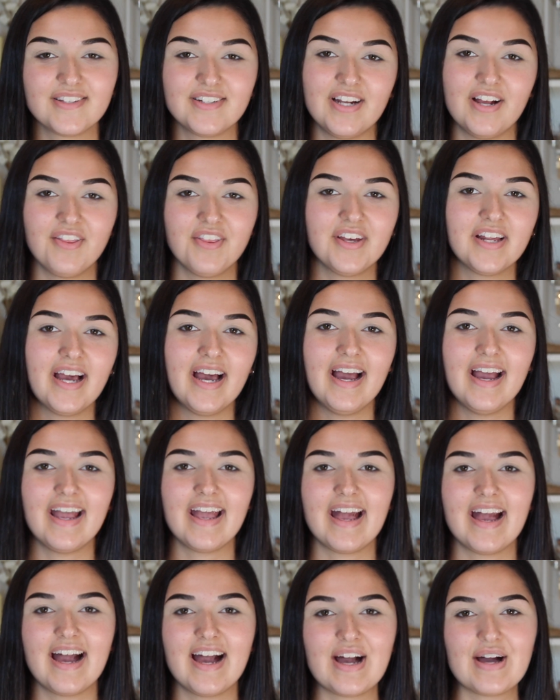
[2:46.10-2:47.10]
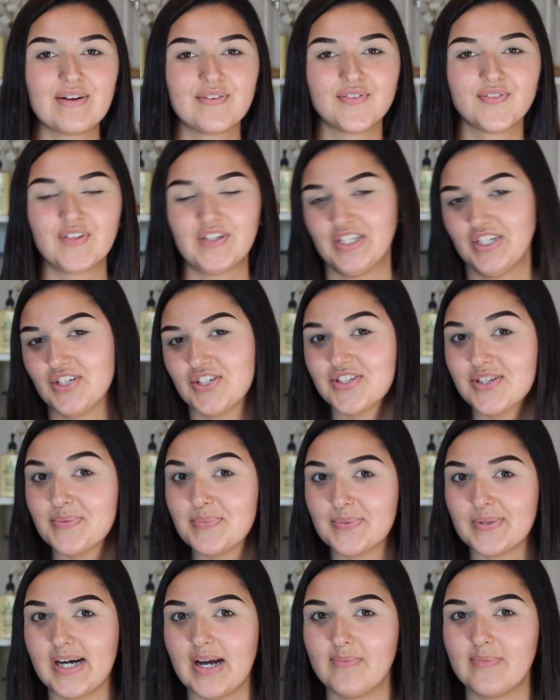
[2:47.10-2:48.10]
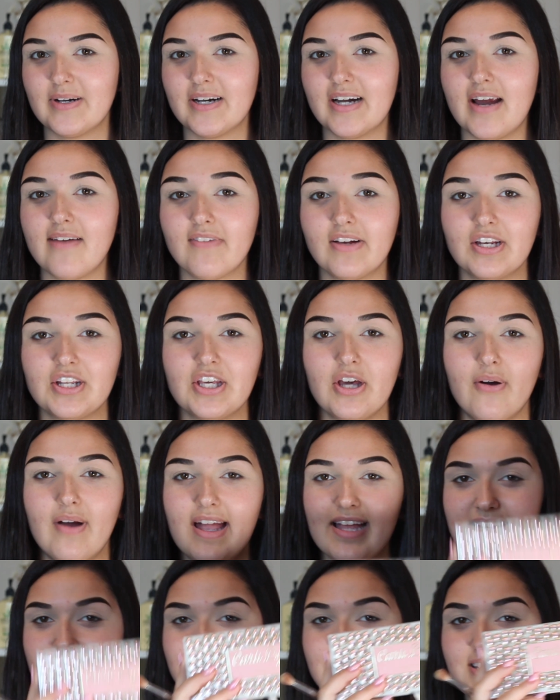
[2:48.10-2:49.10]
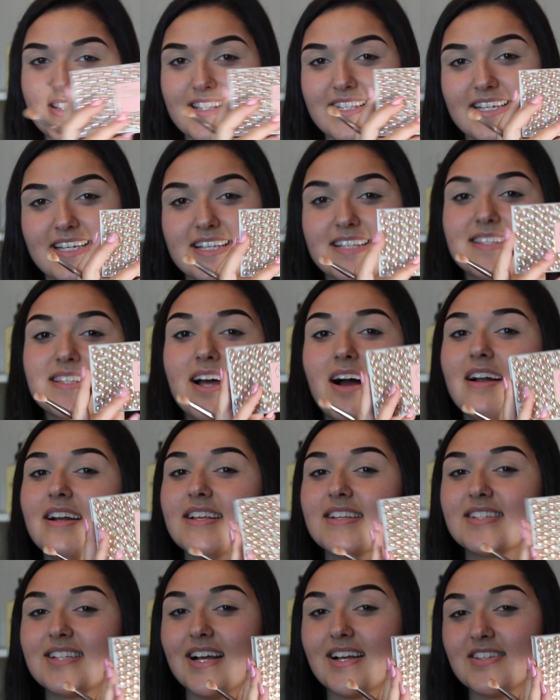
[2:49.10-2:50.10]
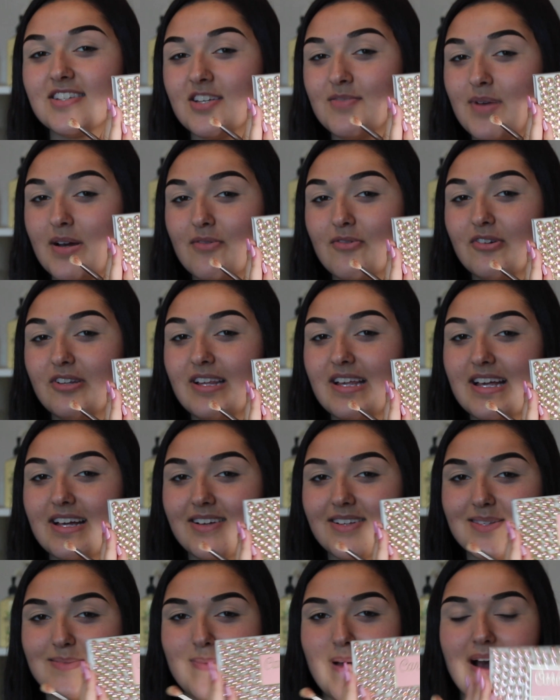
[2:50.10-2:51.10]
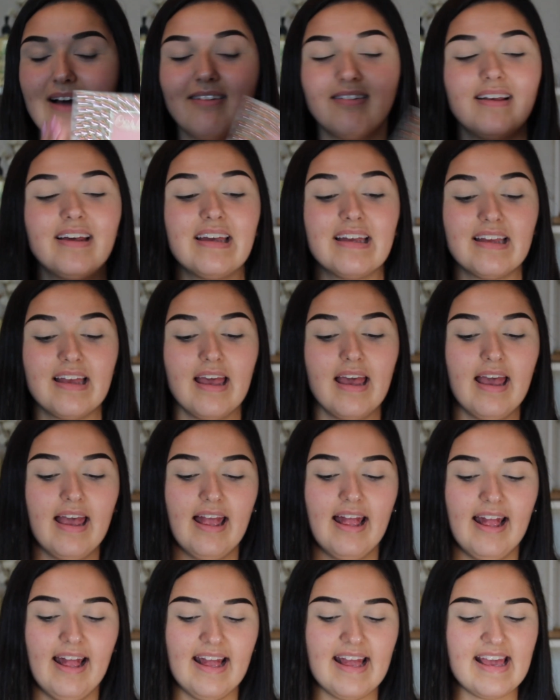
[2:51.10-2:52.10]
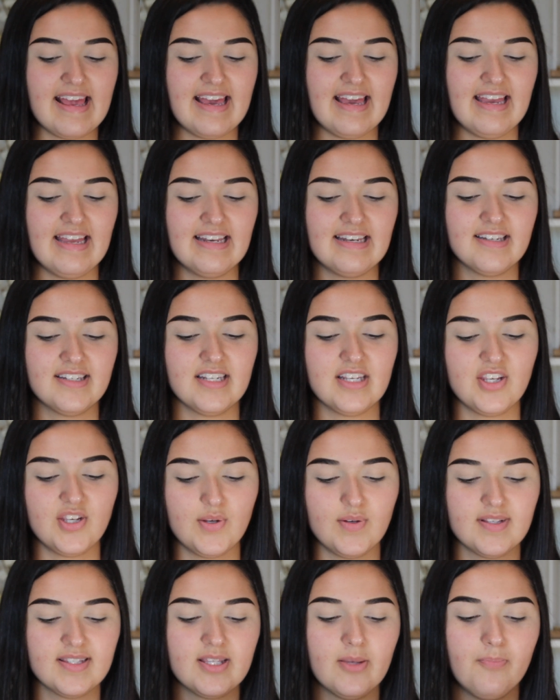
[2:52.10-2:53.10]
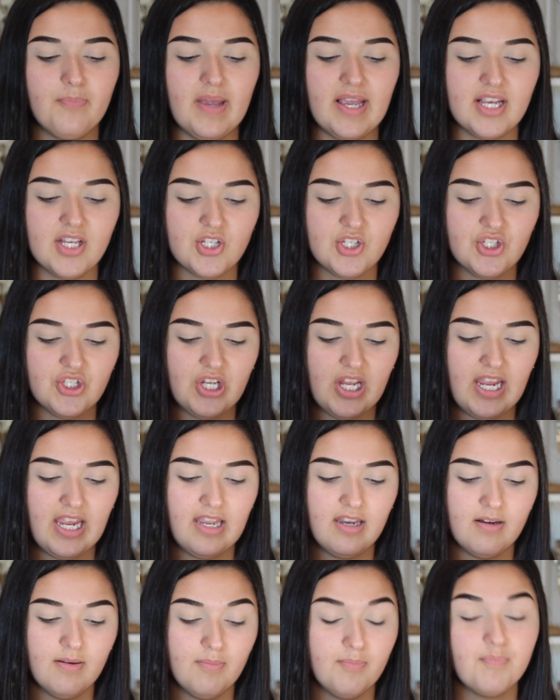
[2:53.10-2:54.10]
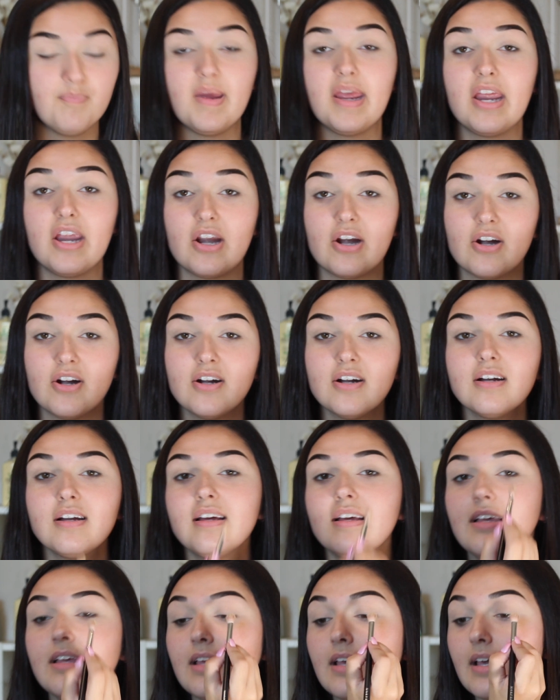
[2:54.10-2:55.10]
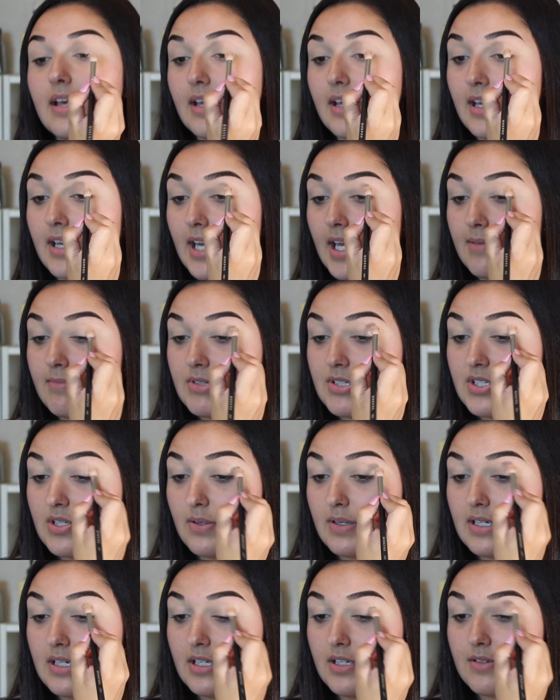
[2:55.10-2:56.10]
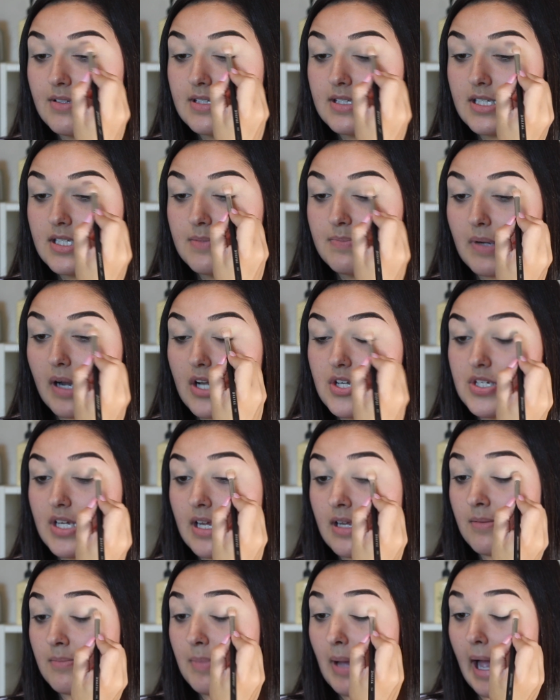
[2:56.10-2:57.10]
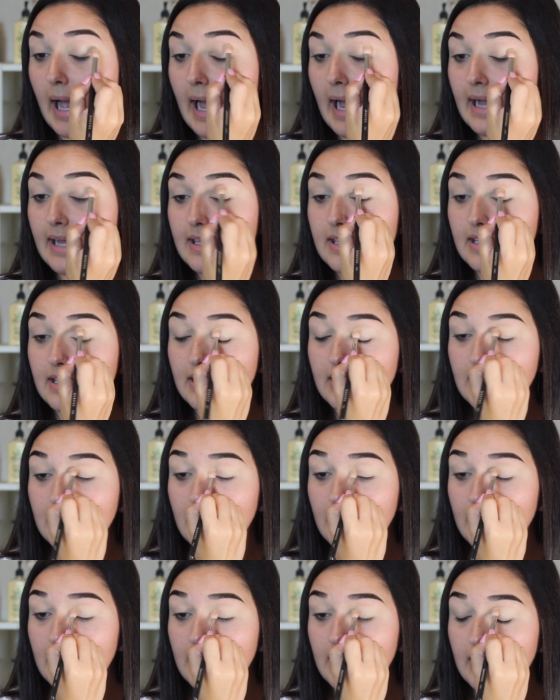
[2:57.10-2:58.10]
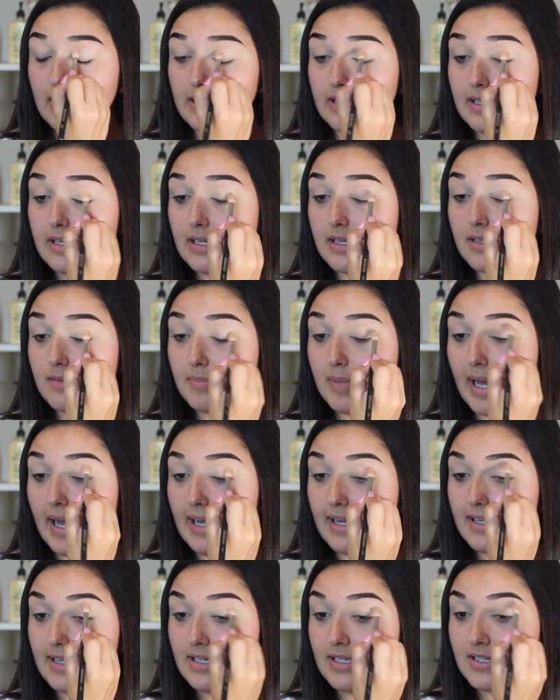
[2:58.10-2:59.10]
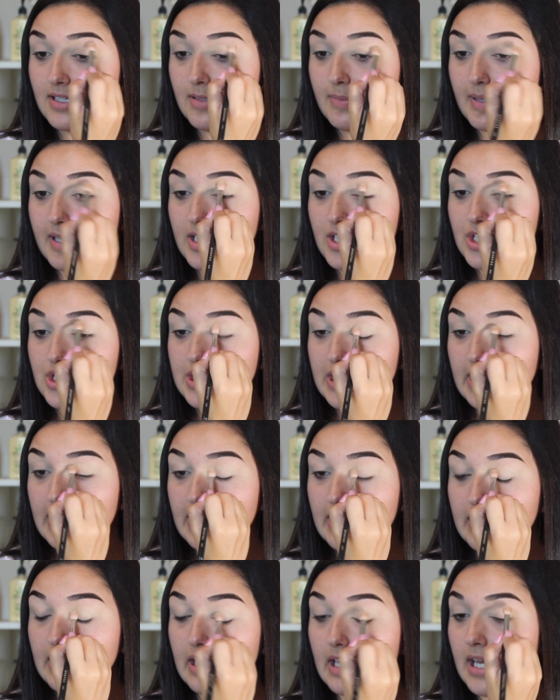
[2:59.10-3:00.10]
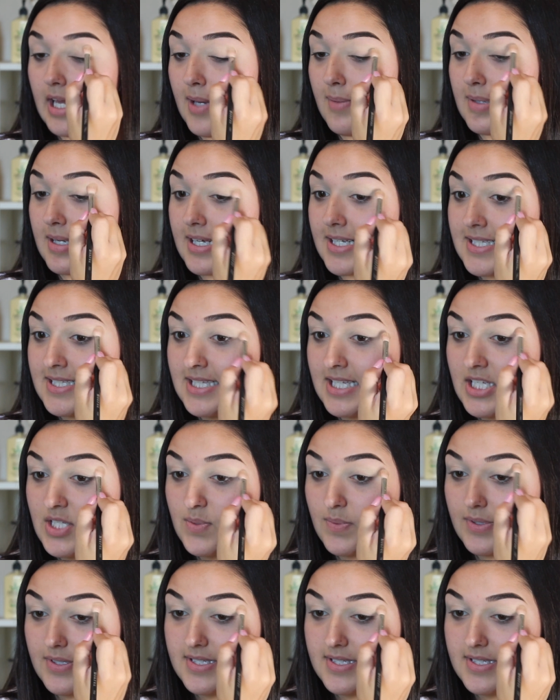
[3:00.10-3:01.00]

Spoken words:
now that I have finished the primer, I'm going to go ahead into this Anastasia Beverly Hills palette and use the base shade Bare. And I'm just going to use this brush and pack in the base shade, because this will